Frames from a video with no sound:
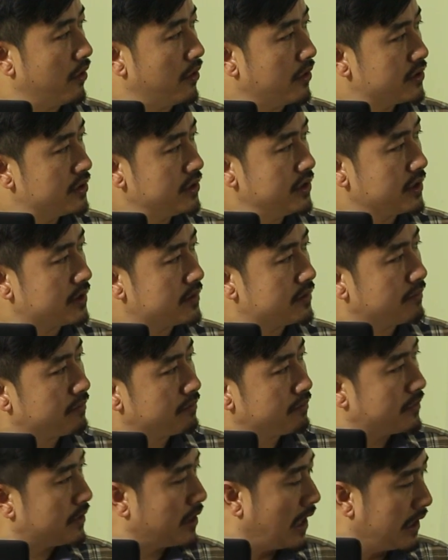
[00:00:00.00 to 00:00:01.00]
Isn't it true?
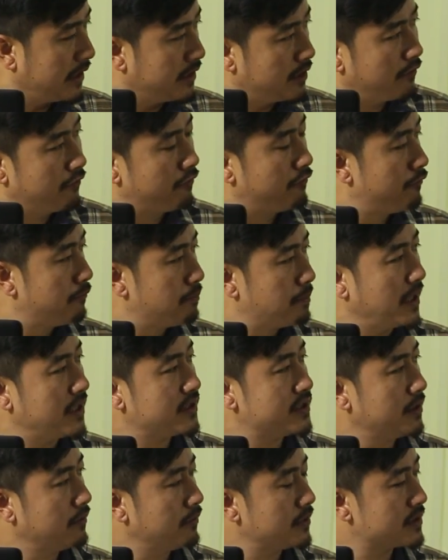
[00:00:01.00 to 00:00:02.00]
Kind of
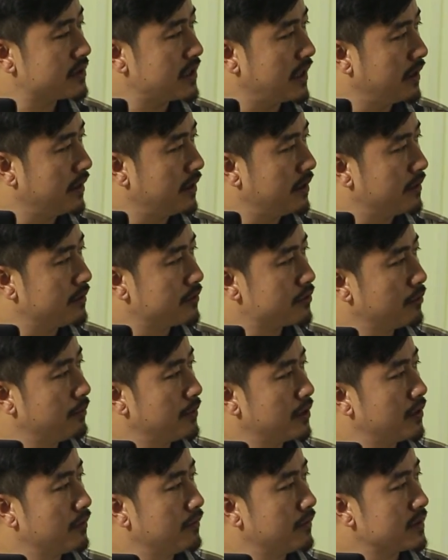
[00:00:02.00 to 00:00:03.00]
pressure was
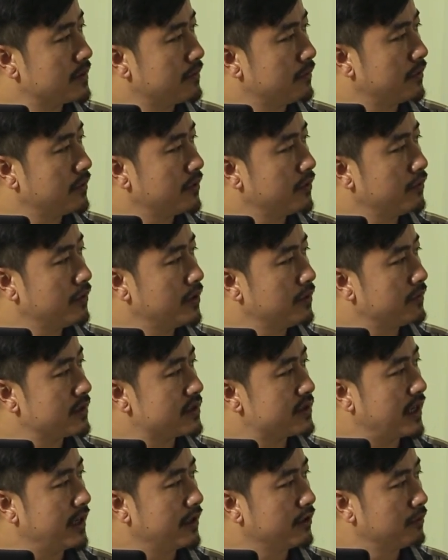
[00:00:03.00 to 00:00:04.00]
Soviet Union
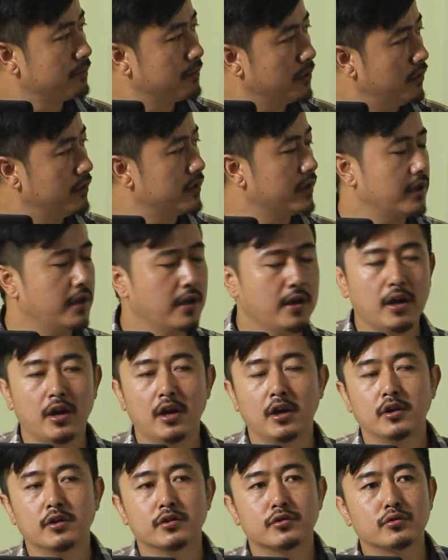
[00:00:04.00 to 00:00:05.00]
was trying to build.
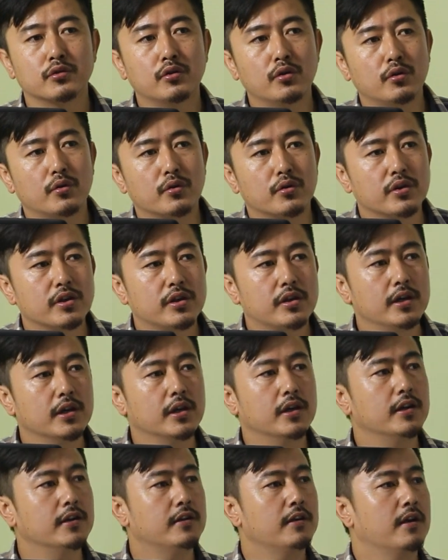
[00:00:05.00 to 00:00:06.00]
So
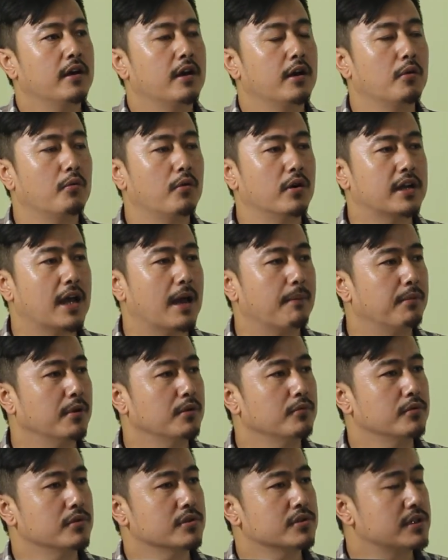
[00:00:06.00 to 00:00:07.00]
here, what
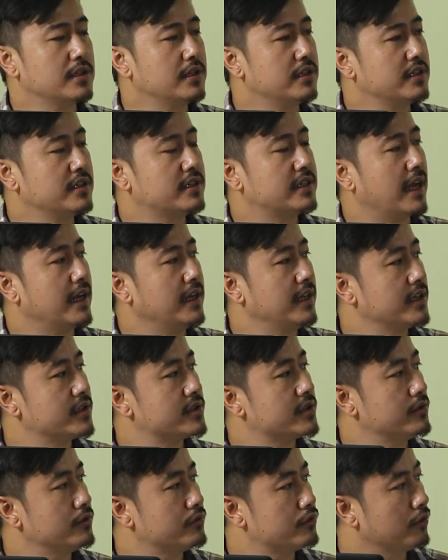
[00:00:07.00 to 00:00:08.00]
happened was, in
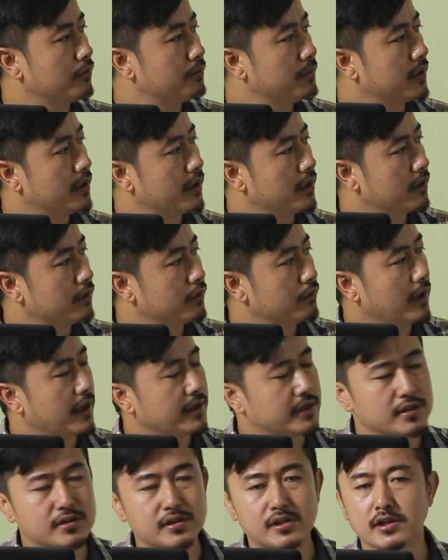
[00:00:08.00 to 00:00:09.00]
retaliation, so
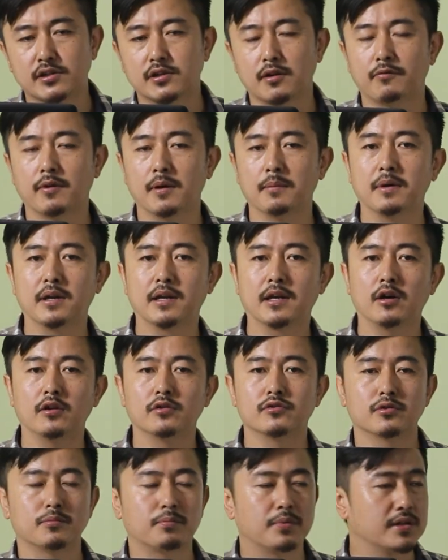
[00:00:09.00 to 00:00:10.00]
United States of America
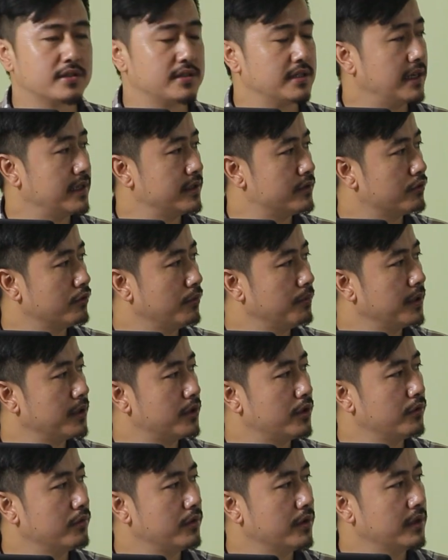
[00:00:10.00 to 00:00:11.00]
also pressurized
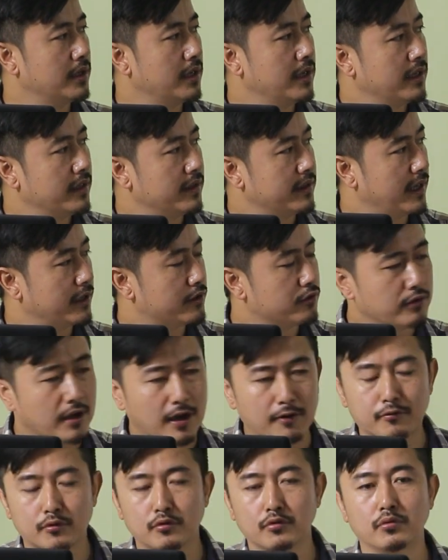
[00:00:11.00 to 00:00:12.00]
Soviet Union that you
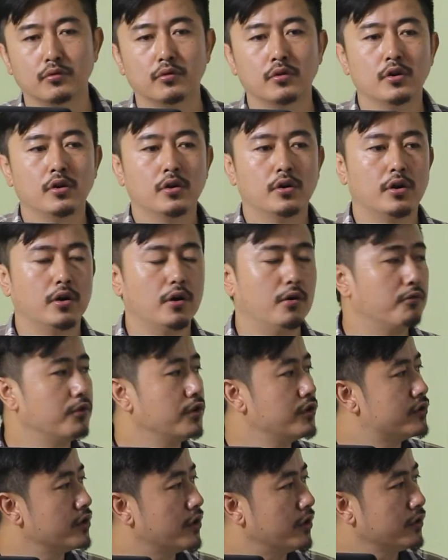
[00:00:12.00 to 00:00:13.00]
have to
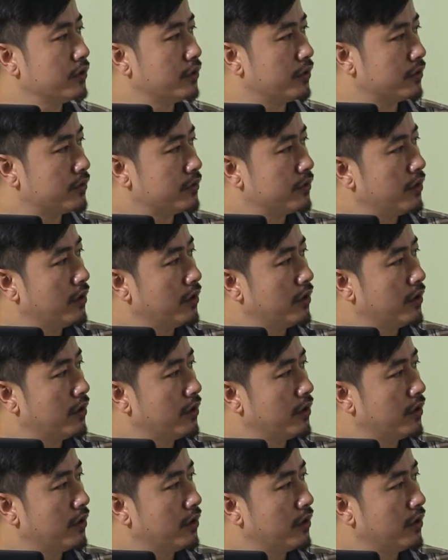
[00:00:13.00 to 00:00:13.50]
withdraw your,